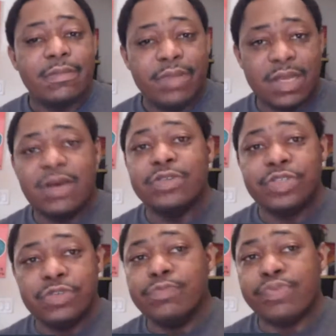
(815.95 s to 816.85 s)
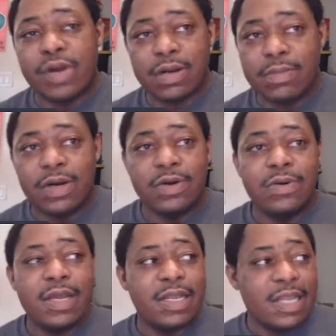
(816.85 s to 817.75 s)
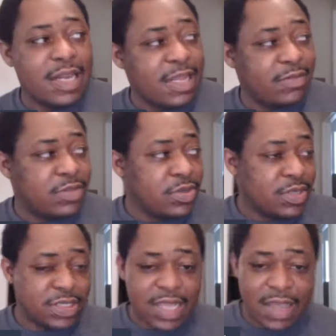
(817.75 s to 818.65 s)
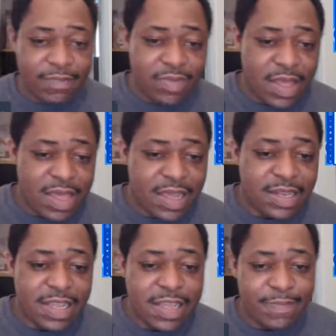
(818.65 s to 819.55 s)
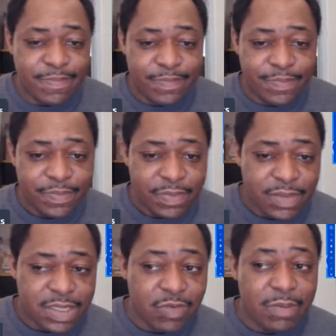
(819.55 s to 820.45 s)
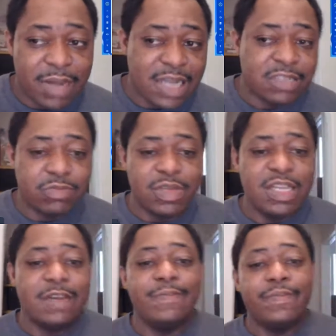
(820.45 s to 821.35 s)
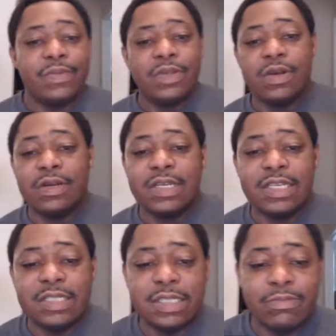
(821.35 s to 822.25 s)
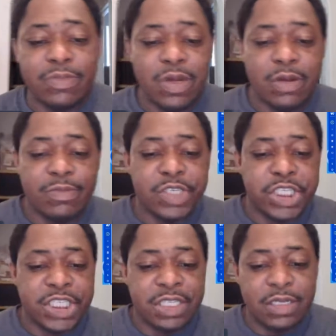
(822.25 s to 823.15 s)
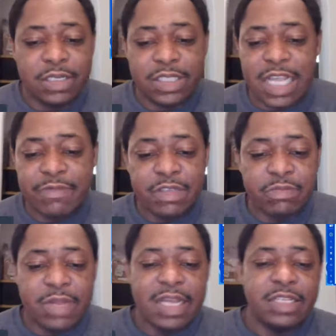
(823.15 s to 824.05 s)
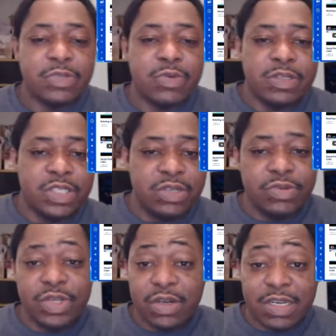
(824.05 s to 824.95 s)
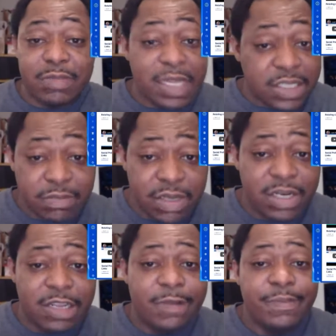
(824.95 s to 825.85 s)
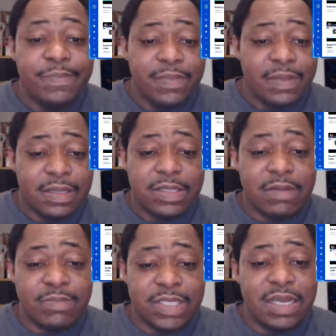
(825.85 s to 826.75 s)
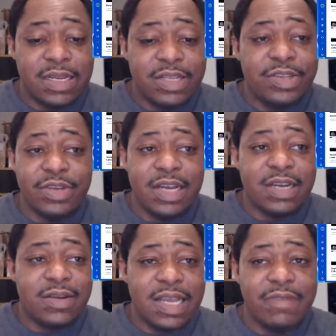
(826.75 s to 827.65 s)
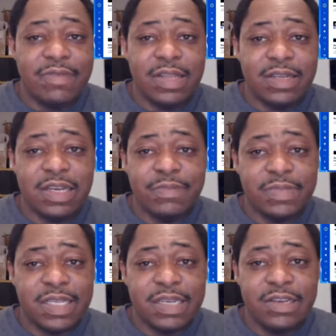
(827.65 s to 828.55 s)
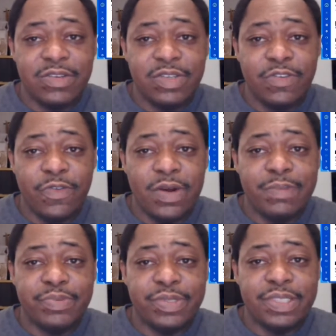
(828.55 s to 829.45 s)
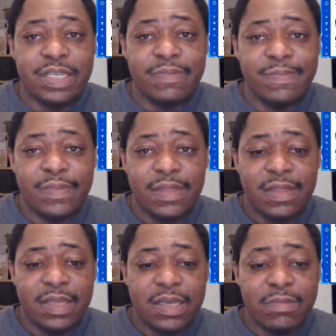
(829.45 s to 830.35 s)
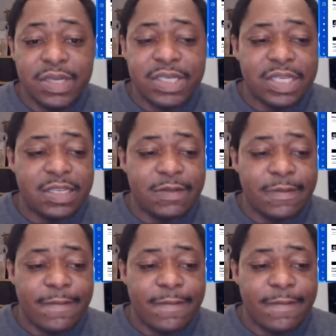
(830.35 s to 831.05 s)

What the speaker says: because you brought them on, and then they do the same thing, and then someone buys from them, you're going to get some savings from that as well too. You're going to make some money. So I'm telling you, you're not going to have a lot of companies out here going to do 40% commissioning.